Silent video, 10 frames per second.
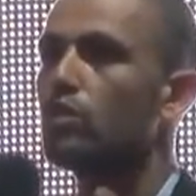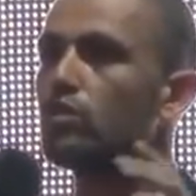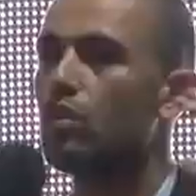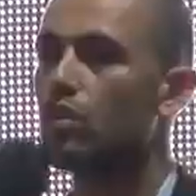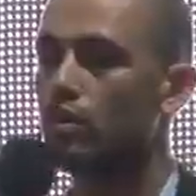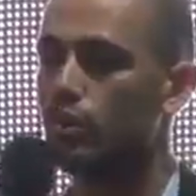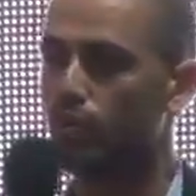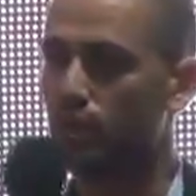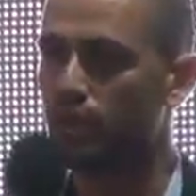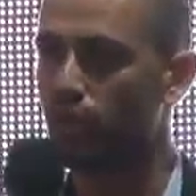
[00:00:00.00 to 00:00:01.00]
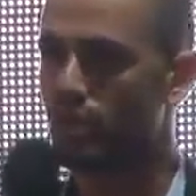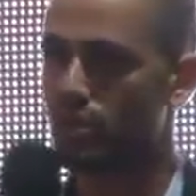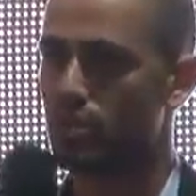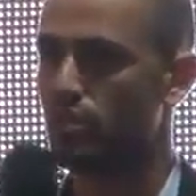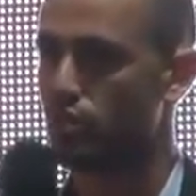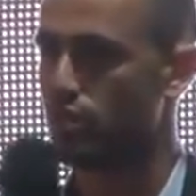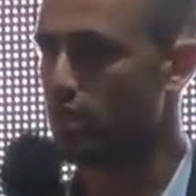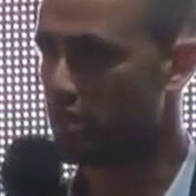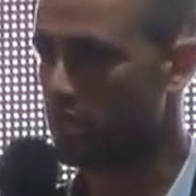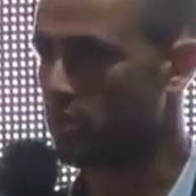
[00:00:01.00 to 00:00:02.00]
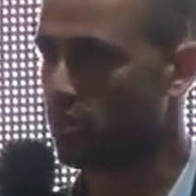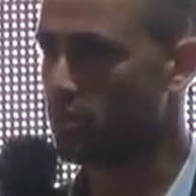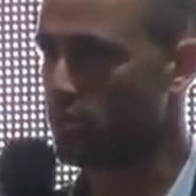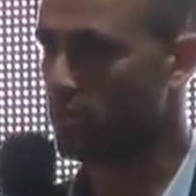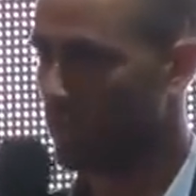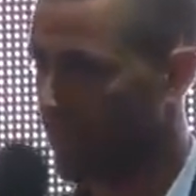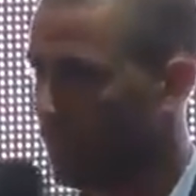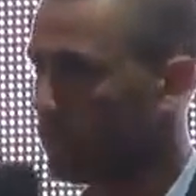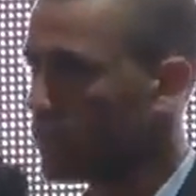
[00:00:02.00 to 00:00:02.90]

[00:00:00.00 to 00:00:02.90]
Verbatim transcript: not only with the research institutes, and I'll